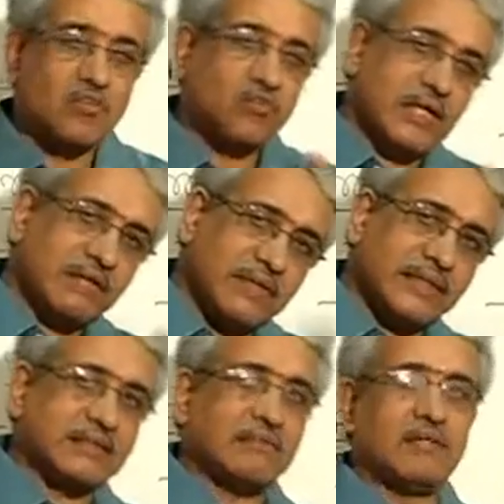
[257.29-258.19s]
wherever it
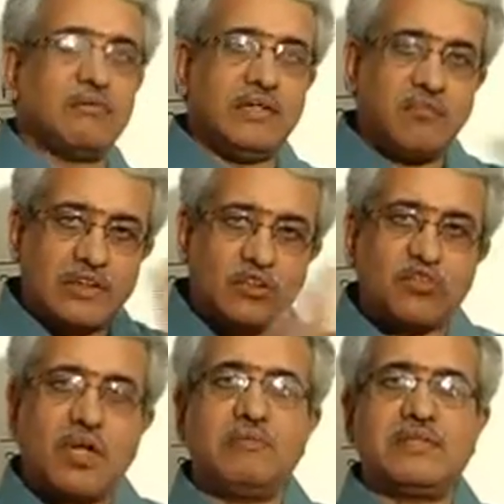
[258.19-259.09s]
is available, in whatever
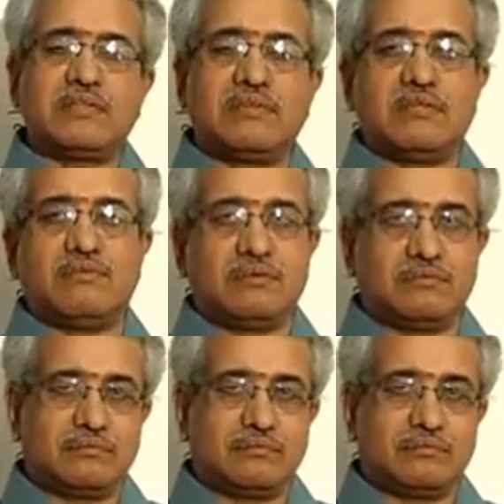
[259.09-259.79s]
form it is available.